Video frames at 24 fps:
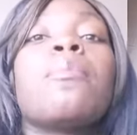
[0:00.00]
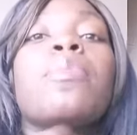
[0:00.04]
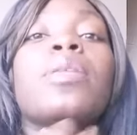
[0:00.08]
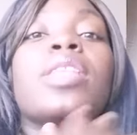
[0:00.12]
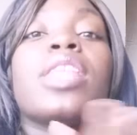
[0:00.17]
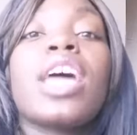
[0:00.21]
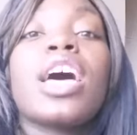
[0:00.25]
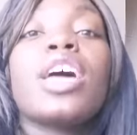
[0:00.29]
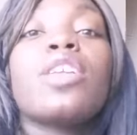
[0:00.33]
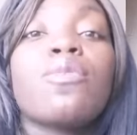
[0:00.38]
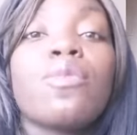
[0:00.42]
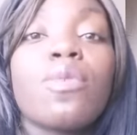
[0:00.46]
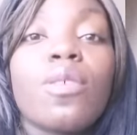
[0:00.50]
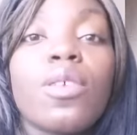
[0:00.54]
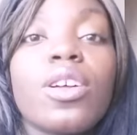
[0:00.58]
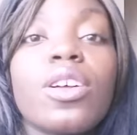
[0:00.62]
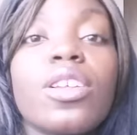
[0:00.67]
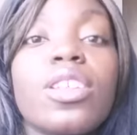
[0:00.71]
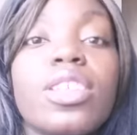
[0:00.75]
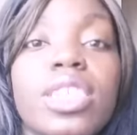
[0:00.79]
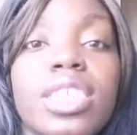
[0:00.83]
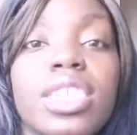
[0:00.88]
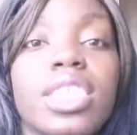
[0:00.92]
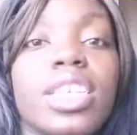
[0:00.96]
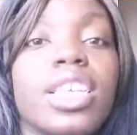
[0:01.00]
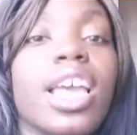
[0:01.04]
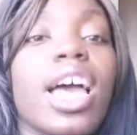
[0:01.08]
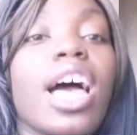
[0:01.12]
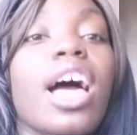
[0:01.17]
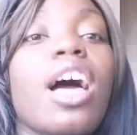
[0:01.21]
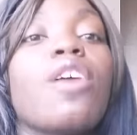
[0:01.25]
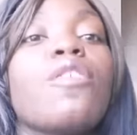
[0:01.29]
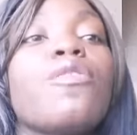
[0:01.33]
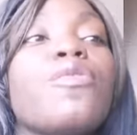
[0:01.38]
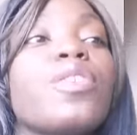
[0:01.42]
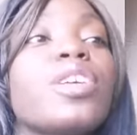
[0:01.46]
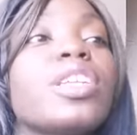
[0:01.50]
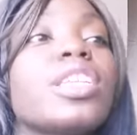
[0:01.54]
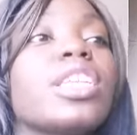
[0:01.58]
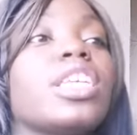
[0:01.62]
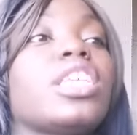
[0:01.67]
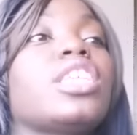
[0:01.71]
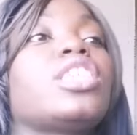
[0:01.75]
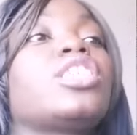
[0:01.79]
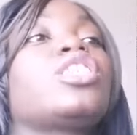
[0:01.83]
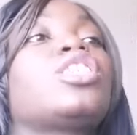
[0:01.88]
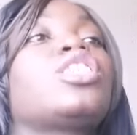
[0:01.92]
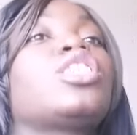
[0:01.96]
blood royalty. Alfred
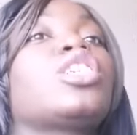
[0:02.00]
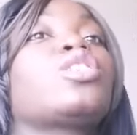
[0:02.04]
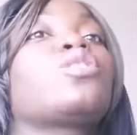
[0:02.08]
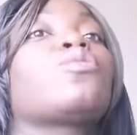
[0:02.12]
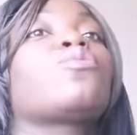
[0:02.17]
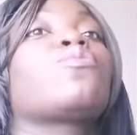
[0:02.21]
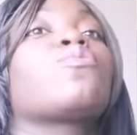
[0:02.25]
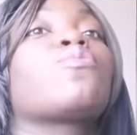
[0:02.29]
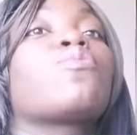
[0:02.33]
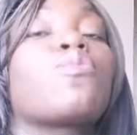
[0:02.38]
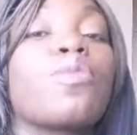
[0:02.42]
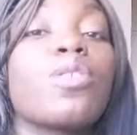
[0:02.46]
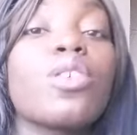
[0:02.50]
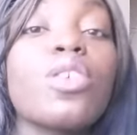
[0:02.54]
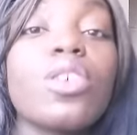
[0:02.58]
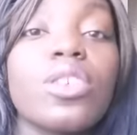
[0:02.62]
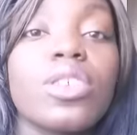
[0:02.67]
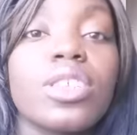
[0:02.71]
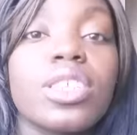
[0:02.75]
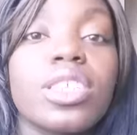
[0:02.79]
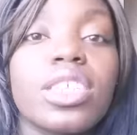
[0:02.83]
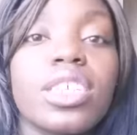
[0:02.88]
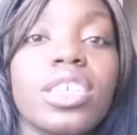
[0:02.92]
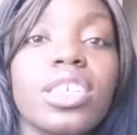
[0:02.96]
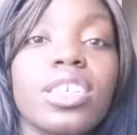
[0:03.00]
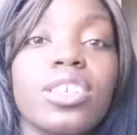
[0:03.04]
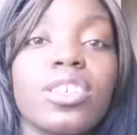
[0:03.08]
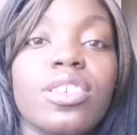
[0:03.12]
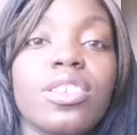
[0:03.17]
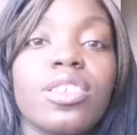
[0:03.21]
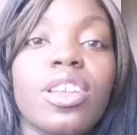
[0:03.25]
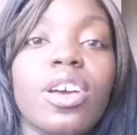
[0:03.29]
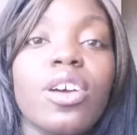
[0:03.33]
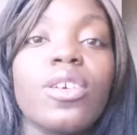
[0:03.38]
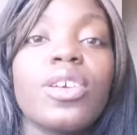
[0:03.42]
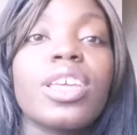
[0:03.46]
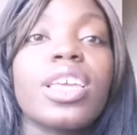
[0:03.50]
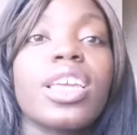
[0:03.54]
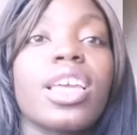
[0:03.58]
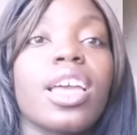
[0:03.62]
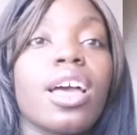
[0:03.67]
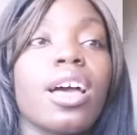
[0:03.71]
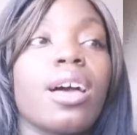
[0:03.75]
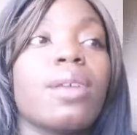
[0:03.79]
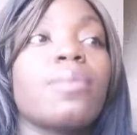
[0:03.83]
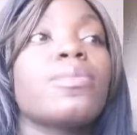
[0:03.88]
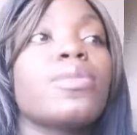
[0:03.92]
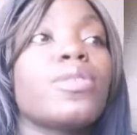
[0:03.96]
is just royalty, you know? He
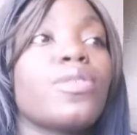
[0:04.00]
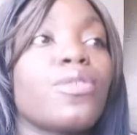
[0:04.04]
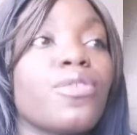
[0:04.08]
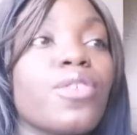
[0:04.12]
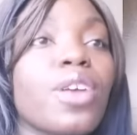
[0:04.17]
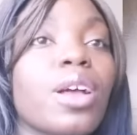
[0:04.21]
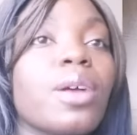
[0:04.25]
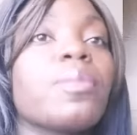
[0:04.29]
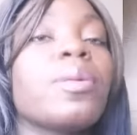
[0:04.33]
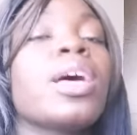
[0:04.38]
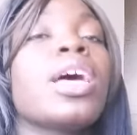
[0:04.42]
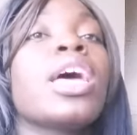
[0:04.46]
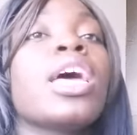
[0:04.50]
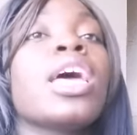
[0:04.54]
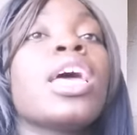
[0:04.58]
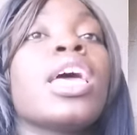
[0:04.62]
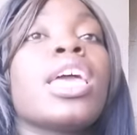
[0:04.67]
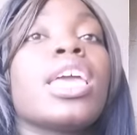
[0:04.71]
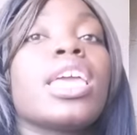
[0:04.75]
comes from